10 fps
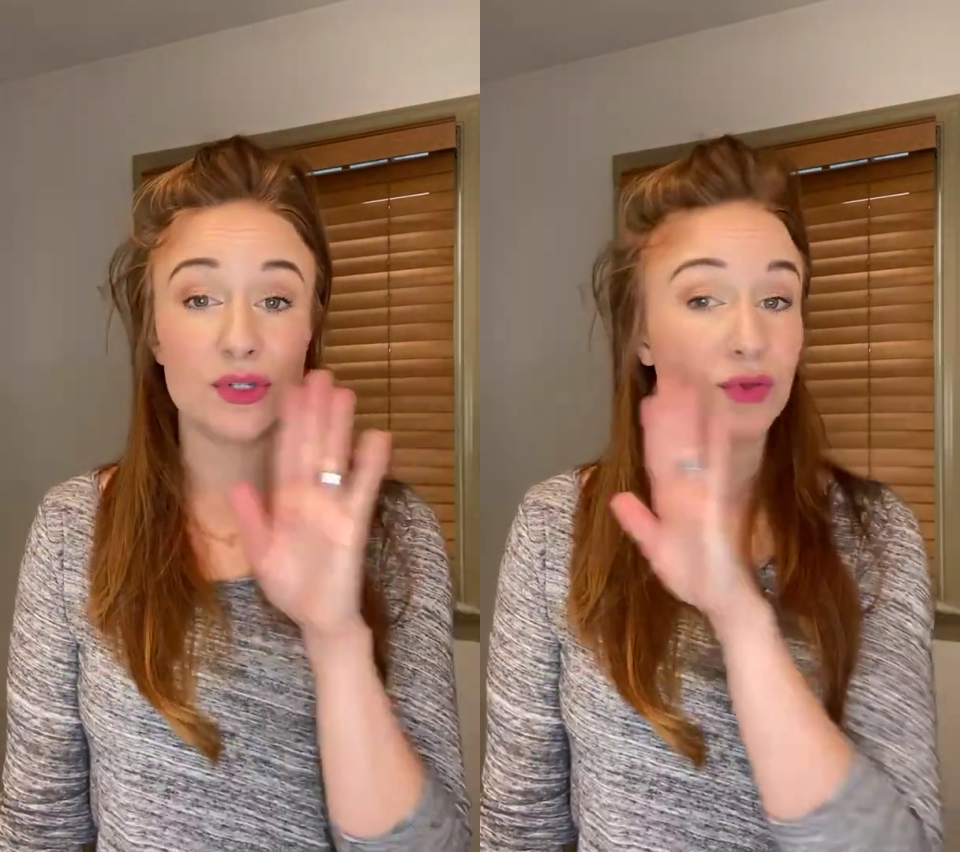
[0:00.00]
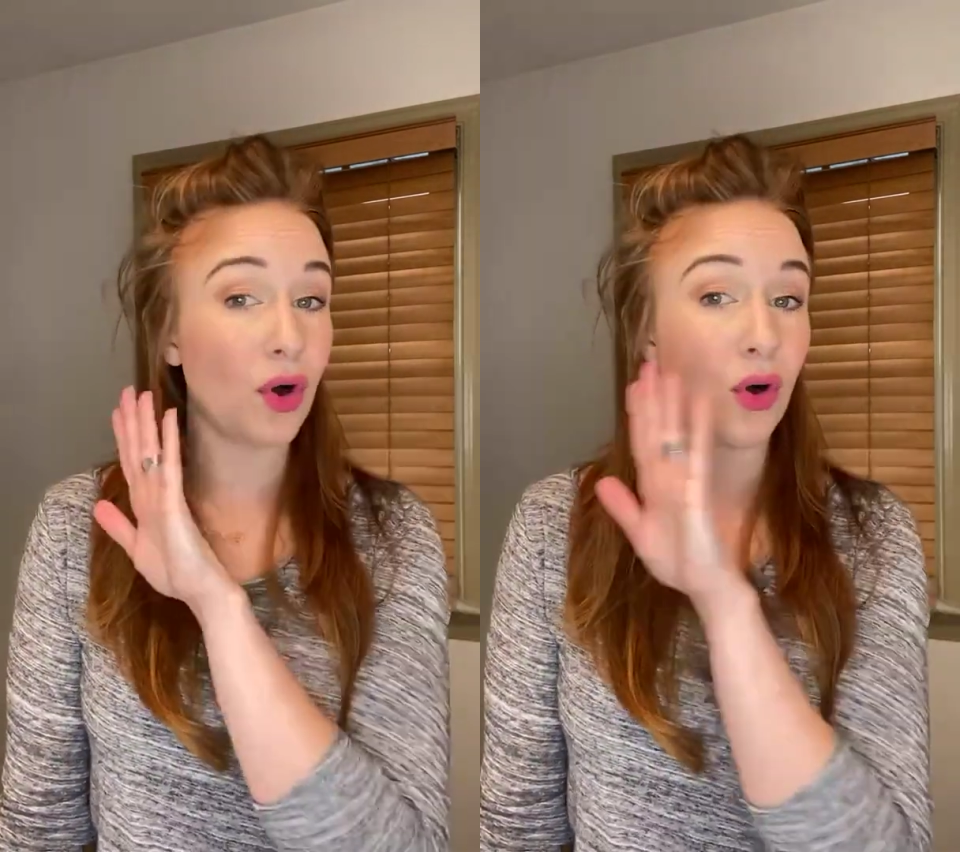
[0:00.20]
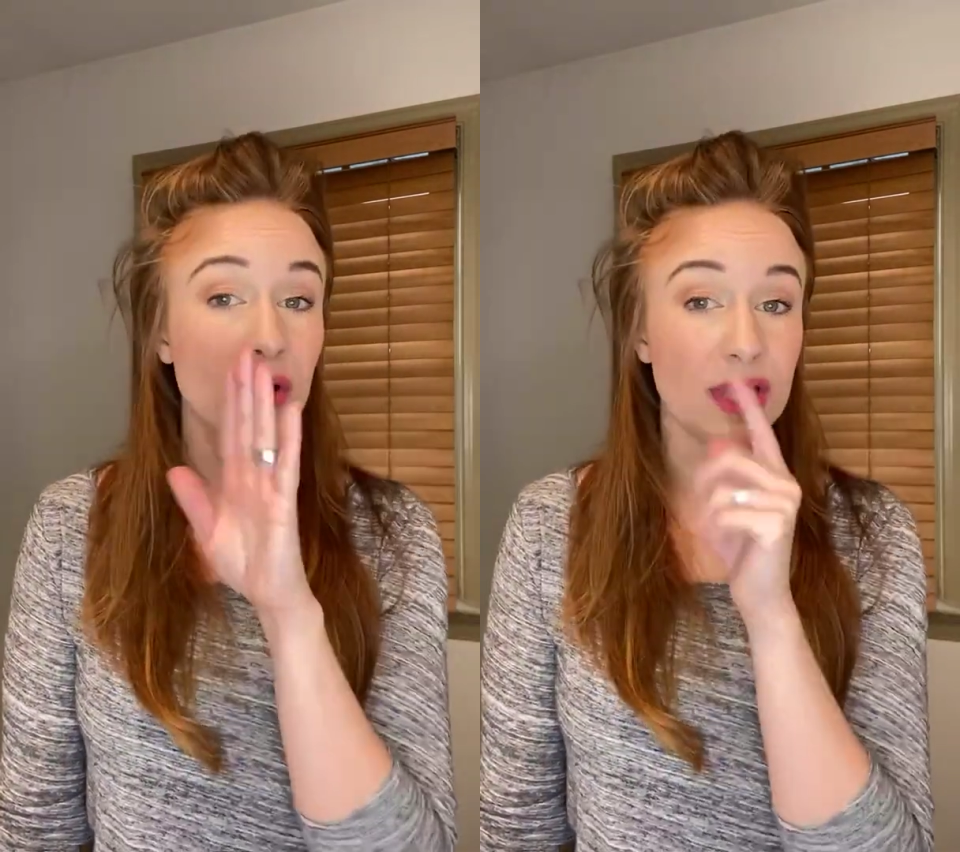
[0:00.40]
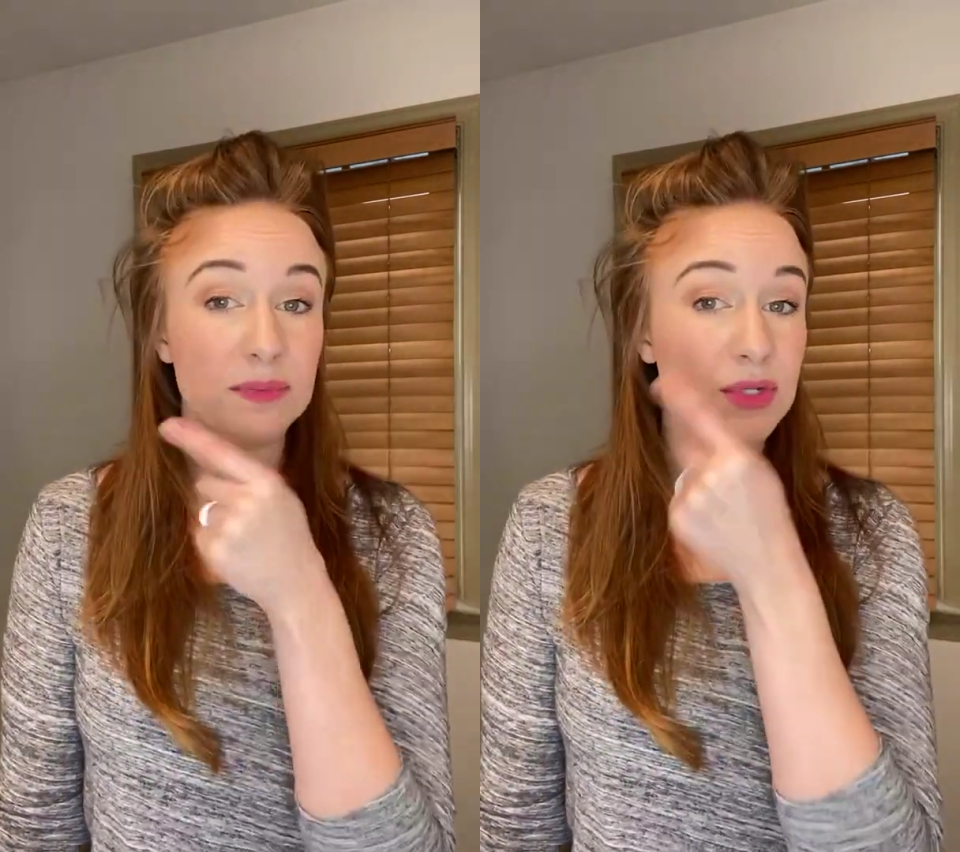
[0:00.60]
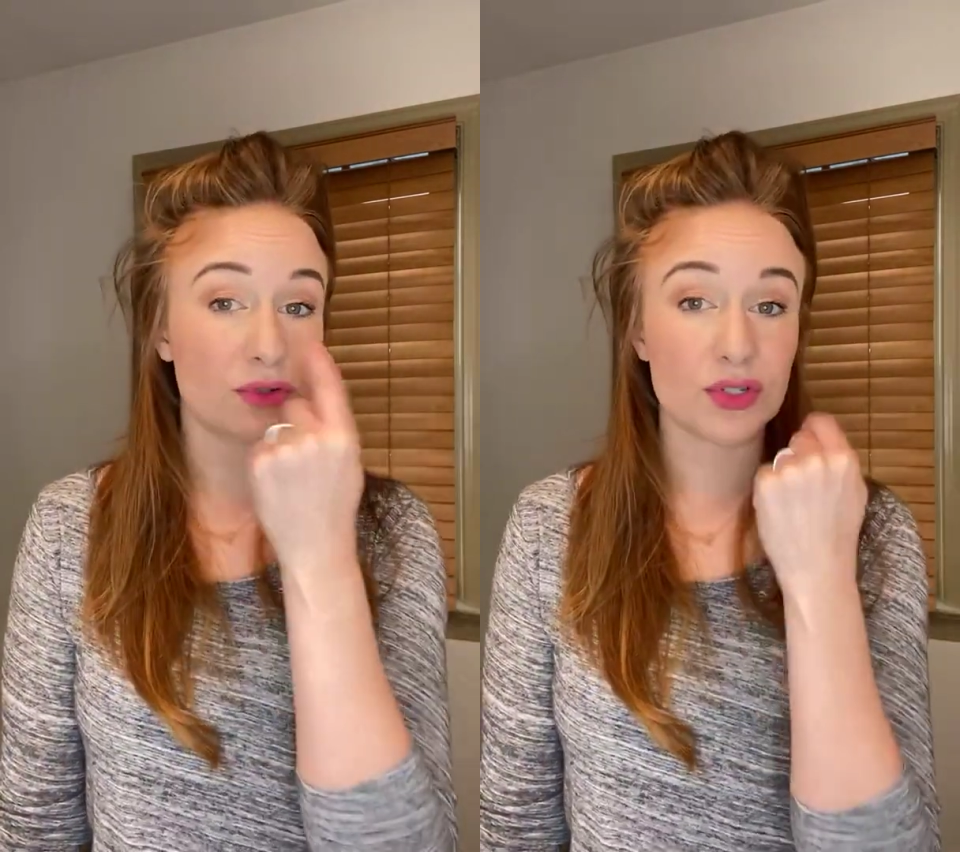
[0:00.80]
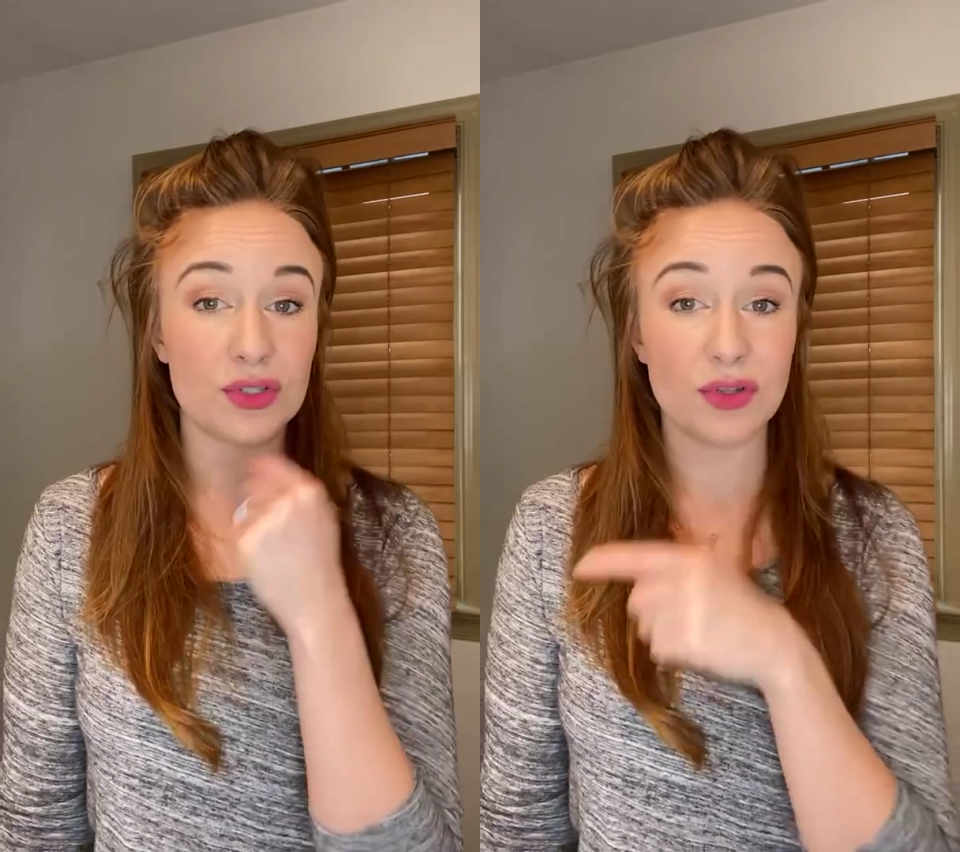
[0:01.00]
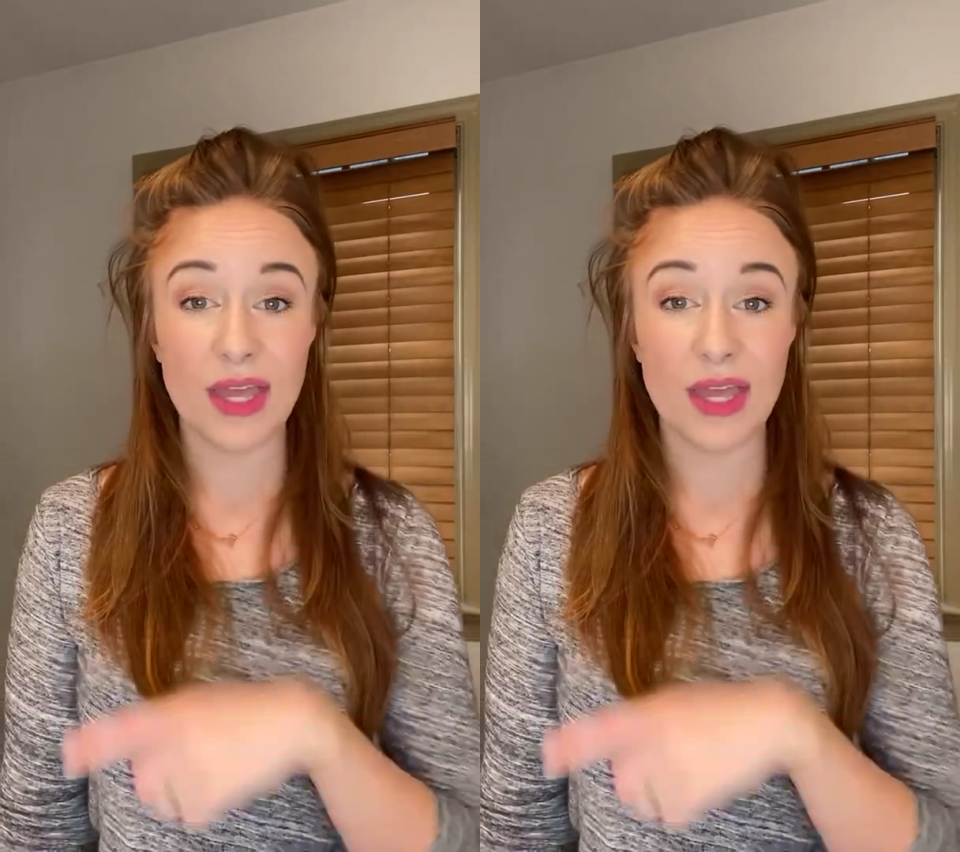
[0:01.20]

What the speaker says: Do the whole lip. Don't just do